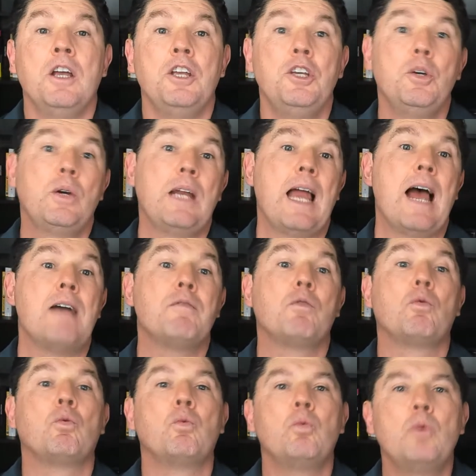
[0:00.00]
you could have
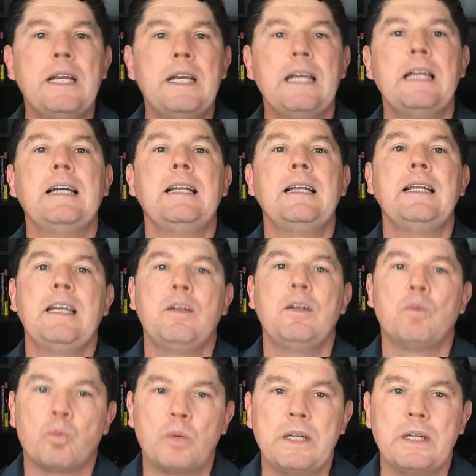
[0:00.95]
really,
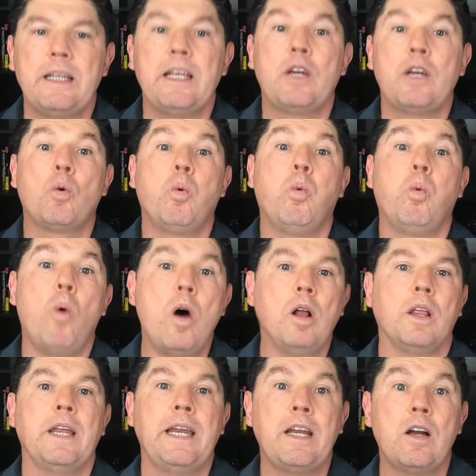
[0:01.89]
really
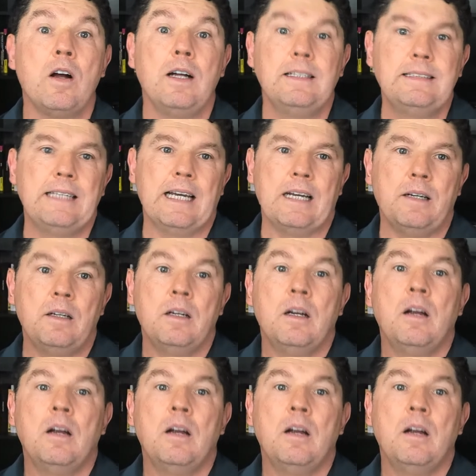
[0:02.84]
quality content